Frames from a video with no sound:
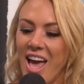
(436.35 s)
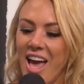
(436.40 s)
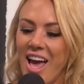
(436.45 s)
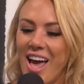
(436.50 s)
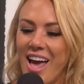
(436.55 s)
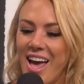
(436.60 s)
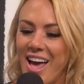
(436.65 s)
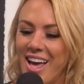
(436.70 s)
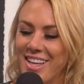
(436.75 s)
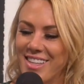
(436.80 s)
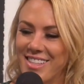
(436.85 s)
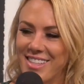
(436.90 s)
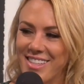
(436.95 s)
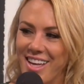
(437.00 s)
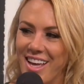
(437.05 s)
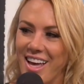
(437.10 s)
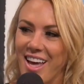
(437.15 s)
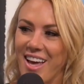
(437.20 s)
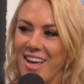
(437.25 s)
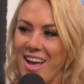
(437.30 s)
Uh,
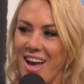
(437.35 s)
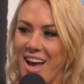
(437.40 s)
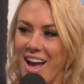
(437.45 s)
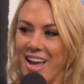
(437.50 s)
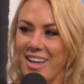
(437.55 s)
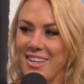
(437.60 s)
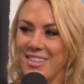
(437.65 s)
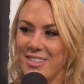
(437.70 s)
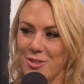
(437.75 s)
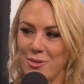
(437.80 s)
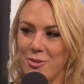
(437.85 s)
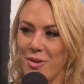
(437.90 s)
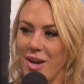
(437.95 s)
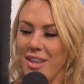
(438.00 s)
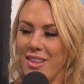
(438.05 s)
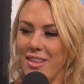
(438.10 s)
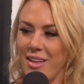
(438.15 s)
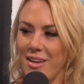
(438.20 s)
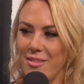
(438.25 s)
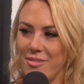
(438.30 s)
I do.
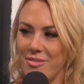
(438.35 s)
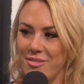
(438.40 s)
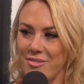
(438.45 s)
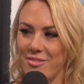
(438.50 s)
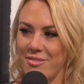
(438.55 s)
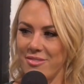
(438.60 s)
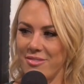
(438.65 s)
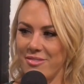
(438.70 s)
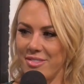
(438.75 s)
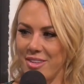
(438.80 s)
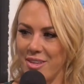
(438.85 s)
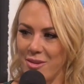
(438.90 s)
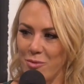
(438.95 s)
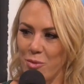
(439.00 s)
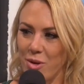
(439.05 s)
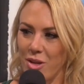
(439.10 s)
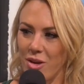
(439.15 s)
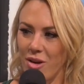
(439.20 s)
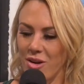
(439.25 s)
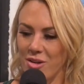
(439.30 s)
I love that
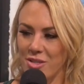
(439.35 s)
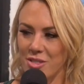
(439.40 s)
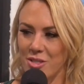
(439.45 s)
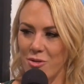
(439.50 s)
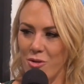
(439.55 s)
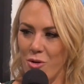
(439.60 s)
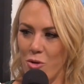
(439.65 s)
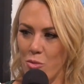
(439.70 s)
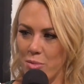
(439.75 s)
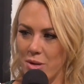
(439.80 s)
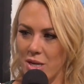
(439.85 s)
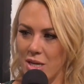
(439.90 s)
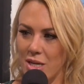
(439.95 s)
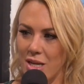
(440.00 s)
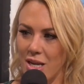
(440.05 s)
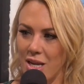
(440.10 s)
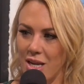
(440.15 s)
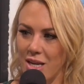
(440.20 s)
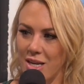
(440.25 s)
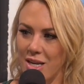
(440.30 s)
we are so
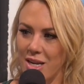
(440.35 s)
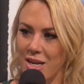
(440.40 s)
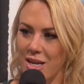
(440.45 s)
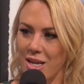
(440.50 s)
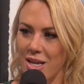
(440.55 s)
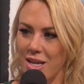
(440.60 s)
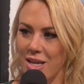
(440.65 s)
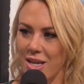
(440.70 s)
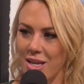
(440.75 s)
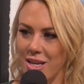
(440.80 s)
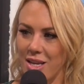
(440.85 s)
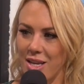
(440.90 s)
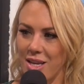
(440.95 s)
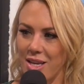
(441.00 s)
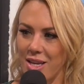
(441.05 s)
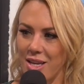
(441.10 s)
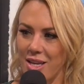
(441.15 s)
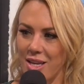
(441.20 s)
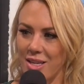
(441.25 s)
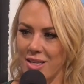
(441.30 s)
open and
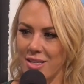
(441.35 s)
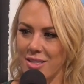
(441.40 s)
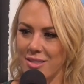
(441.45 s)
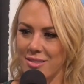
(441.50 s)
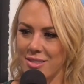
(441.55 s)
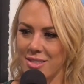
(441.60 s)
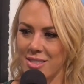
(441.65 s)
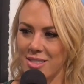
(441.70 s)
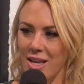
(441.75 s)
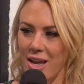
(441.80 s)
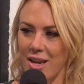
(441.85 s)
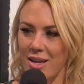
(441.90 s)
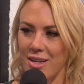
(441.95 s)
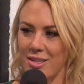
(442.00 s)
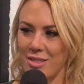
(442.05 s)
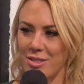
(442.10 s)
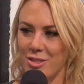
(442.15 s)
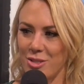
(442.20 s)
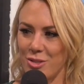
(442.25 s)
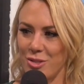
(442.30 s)

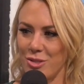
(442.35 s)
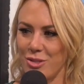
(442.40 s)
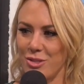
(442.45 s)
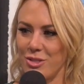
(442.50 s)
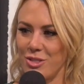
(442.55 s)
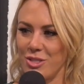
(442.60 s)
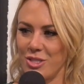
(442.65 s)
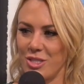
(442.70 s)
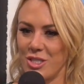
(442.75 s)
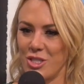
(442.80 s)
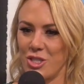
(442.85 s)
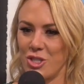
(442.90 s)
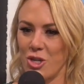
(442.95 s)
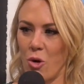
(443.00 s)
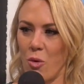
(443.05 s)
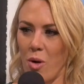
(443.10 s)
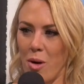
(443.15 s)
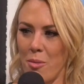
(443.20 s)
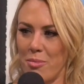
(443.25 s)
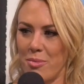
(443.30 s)
excited to just
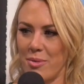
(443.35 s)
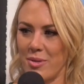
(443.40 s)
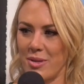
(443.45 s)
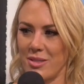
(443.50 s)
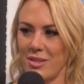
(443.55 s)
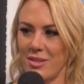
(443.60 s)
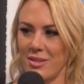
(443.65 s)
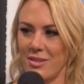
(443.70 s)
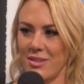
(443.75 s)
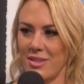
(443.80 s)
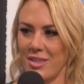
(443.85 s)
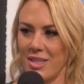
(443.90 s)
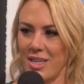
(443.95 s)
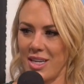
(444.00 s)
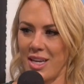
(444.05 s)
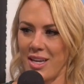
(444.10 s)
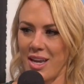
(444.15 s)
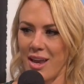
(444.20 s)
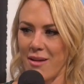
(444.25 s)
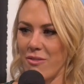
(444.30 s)
show up
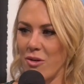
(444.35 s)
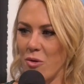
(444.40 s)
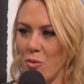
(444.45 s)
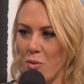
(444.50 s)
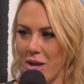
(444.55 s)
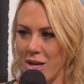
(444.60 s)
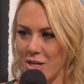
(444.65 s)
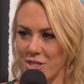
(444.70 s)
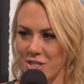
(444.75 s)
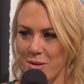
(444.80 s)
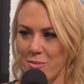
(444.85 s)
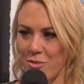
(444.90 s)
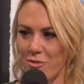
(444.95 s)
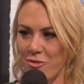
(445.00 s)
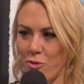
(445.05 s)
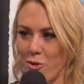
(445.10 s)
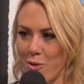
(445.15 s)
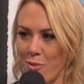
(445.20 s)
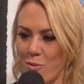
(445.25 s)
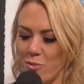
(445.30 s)
in every way, shape, or
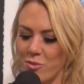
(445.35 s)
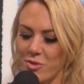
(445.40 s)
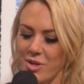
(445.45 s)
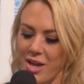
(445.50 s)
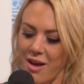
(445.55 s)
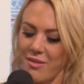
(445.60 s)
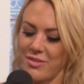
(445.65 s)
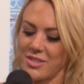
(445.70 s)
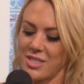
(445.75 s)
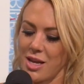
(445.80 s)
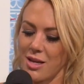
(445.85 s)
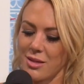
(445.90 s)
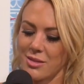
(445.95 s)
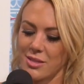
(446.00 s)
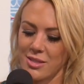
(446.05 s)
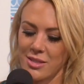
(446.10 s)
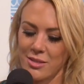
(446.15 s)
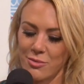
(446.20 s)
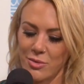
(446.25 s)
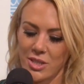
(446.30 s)
form to have
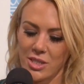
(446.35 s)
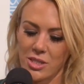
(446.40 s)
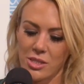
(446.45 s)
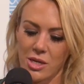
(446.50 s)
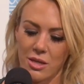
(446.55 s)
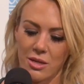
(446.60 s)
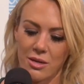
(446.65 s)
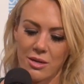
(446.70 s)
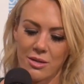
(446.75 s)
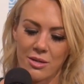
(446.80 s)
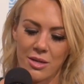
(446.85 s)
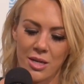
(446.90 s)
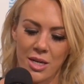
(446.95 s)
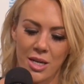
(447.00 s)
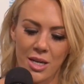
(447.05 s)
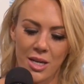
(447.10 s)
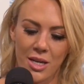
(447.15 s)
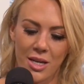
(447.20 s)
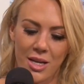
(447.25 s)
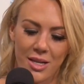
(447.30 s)
sex with each other.
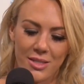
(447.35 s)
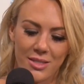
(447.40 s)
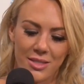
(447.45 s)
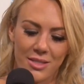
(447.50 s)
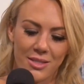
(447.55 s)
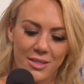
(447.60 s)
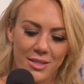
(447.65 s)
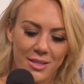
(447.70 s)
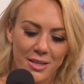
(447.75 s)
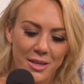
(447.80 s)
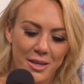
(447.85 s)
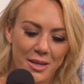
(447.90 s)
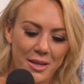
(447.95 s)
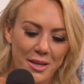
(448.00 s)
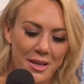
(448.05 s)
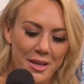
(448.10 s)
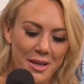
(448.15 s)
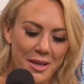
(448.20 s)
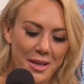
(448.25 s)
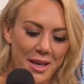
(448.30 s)
It's
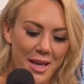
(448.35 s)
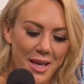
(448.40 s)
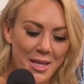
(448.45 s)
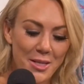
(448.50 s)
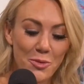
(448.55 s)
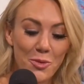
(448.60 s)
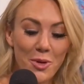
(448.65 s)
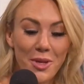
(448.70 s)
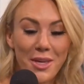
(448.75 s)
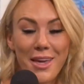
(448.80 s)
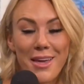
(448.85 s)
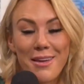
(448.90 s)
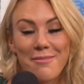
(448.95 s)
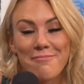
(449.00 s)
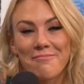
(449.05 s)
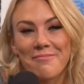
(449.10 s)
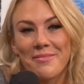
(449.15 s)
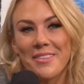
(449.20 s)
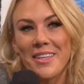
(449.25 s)
it's really